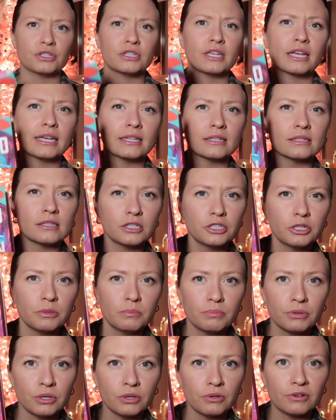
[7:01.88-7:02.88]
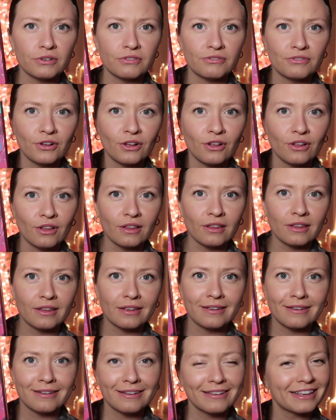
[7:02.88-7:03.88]
just like, it's such a beautiful
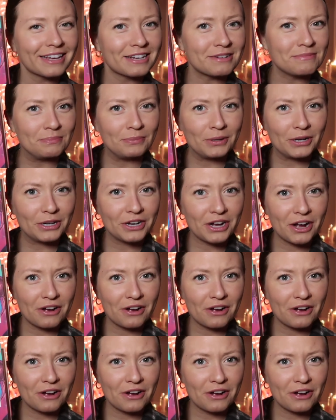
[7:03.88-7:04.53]
like book